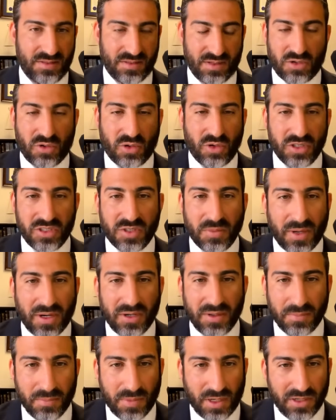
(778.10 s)
according to
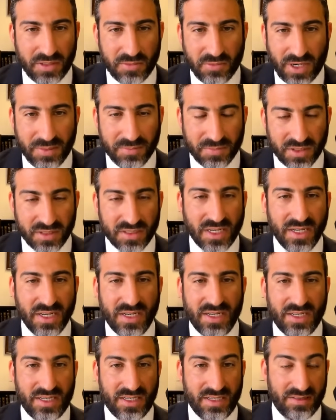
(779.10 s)
Mar- Marty Weinberg,
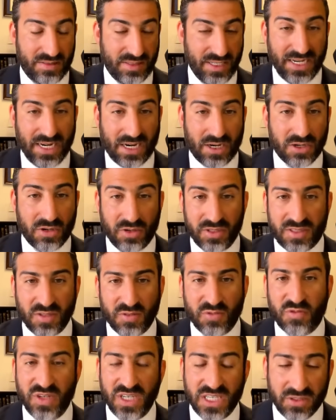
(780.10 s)
he, they are going
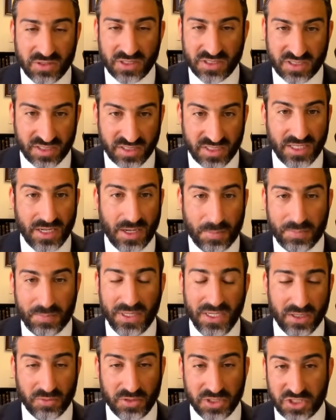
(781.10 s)
to vigorously
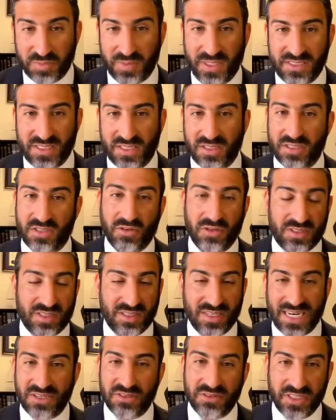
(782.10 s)
appeal, which means that they're going
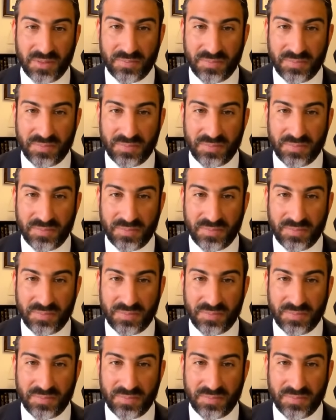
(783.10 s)
to not only